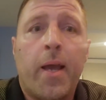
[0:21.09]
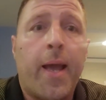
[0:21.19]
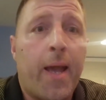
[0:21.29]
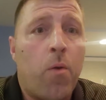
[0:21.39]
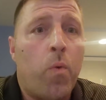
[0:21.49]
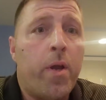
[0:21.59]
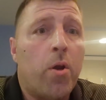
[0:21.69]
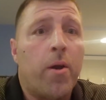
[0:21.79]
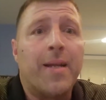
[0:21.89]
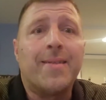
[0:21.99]
and we
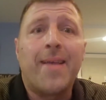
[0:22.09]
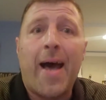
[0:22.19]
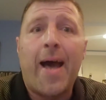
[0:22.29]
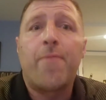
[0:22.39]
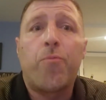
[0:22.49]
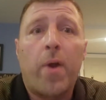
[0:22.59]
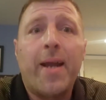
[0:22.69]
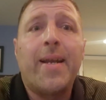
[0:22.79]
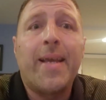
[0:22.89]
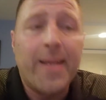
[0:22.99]
are going to dive
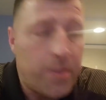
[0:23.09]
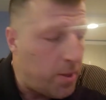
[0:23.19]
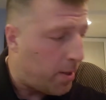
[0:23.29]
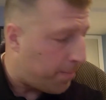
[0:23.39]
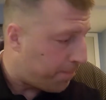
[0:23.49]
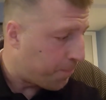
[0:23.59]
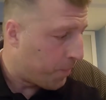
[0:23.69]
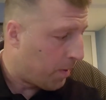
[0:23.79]
right into them.